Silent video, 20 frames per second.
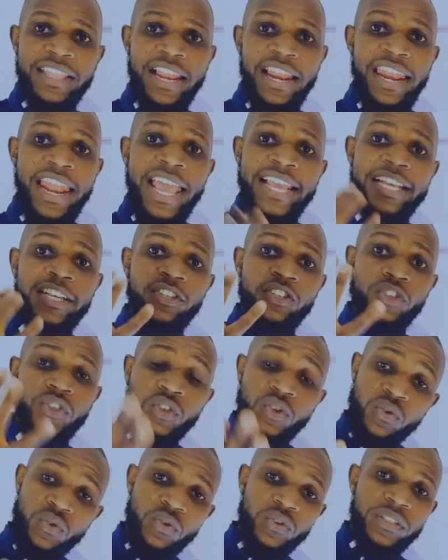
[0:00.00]
they like
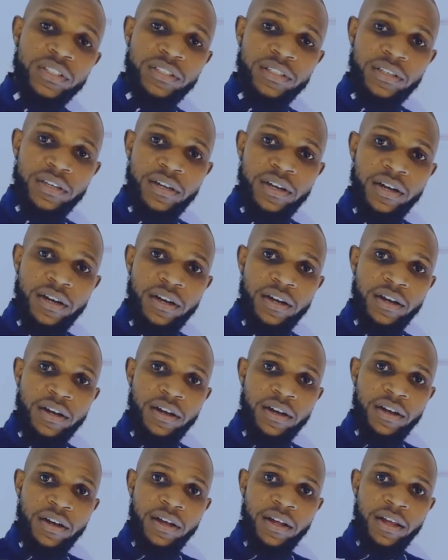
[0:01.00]
shoes,
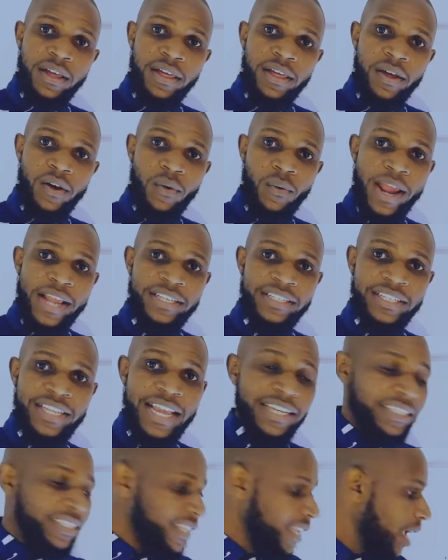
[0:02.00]
right?
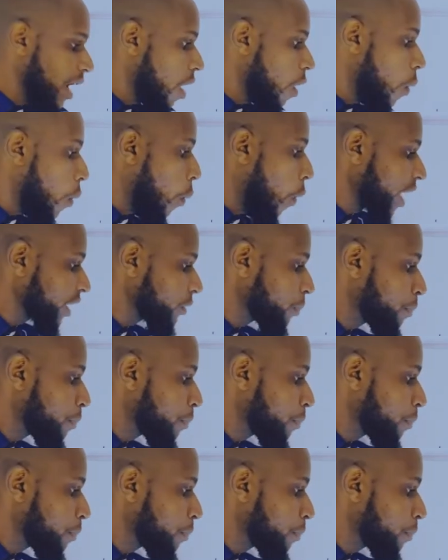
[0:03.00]
And what